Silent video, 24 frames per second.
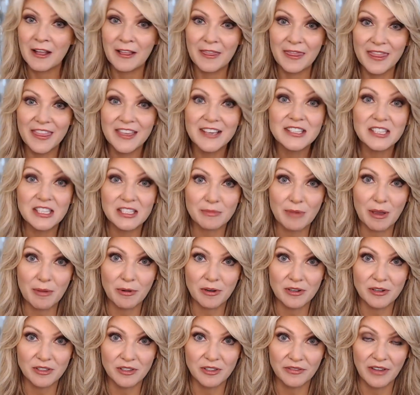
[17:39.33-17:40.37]
This is my
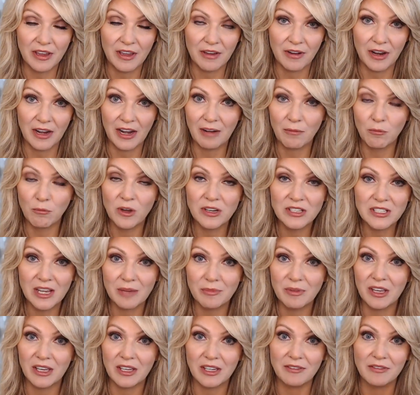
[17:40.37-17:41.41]
personal favorite. And one
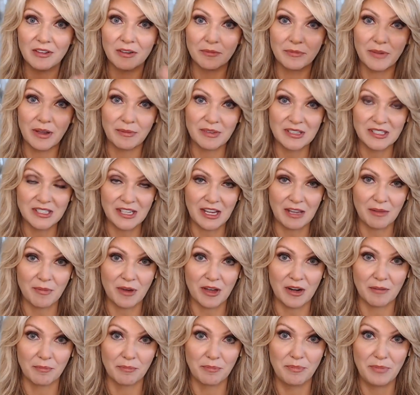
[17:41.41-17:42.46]
time I even by mistake
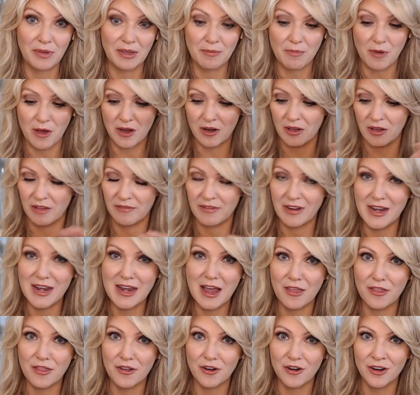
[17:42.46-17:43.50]
bought a big bottle of
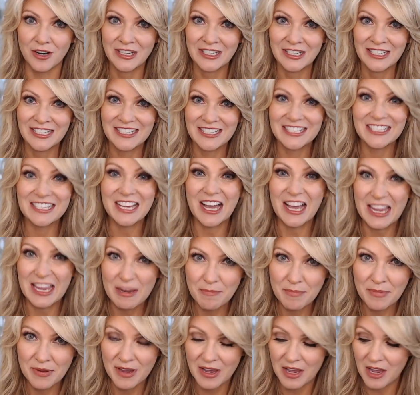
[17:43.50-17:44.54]
another type
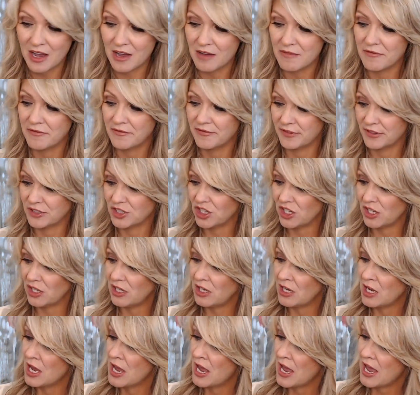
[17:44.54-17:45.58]
of qi,